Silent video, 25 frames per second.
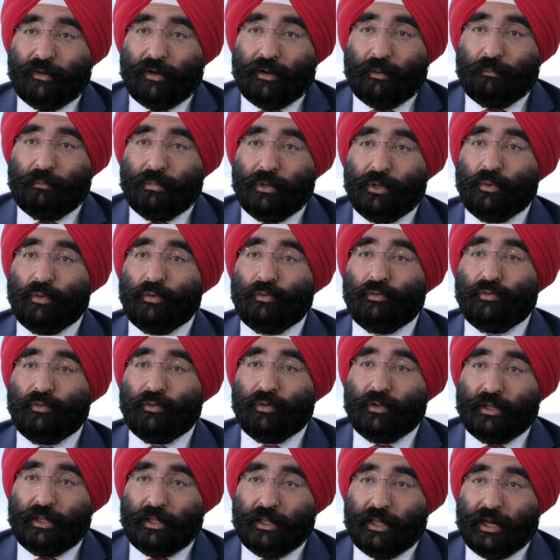are
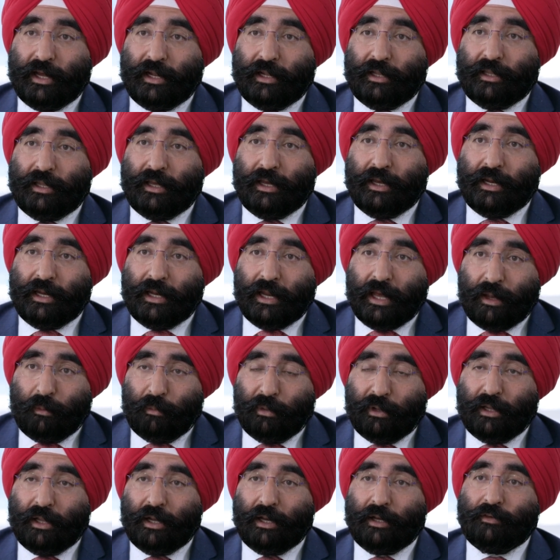beautiful in that they
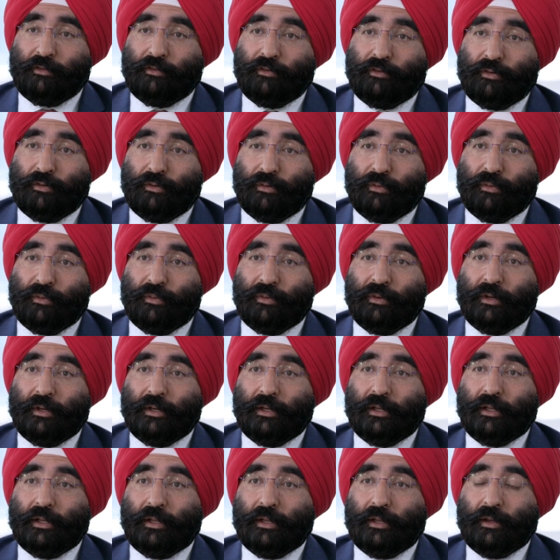enable us to
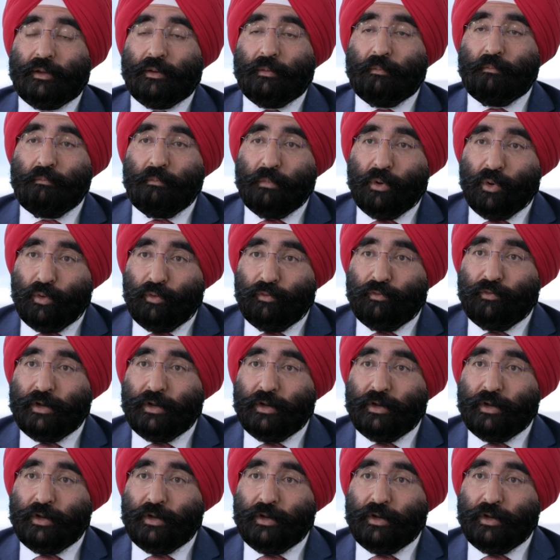move